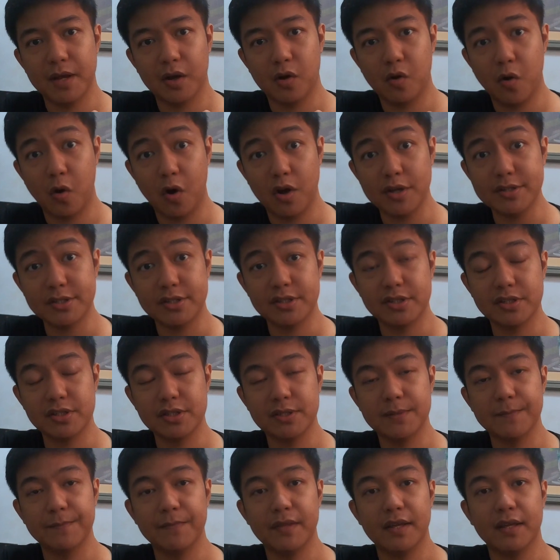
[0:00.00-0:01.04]
costs
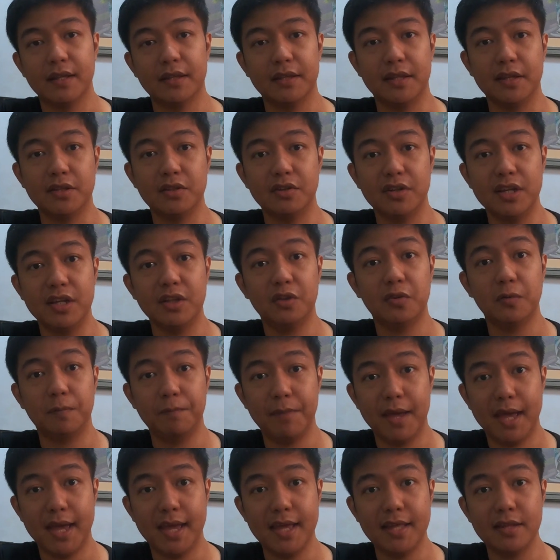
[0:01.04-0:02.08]
that you need to
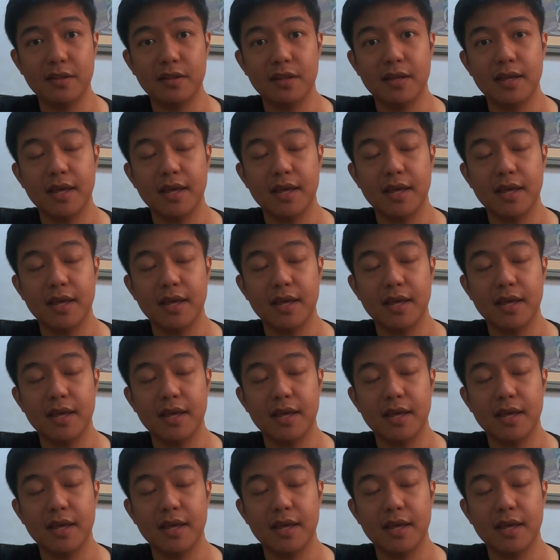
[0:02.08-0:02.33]
pay,